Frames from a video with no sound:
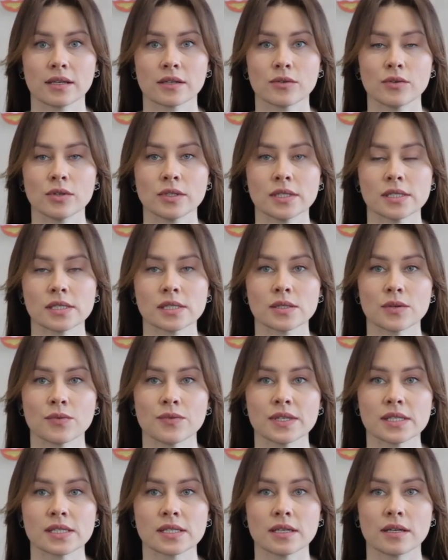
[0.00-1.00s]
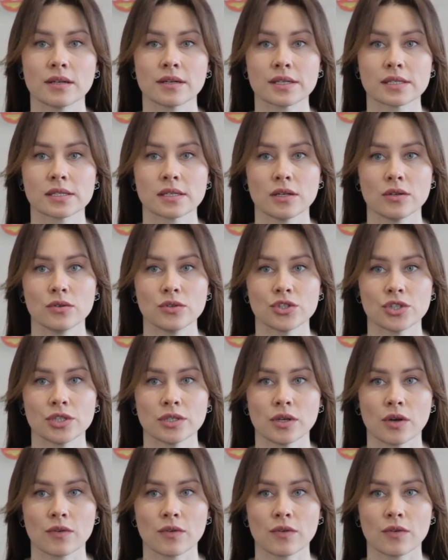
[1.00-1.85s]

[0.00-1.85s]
accordance with the resolution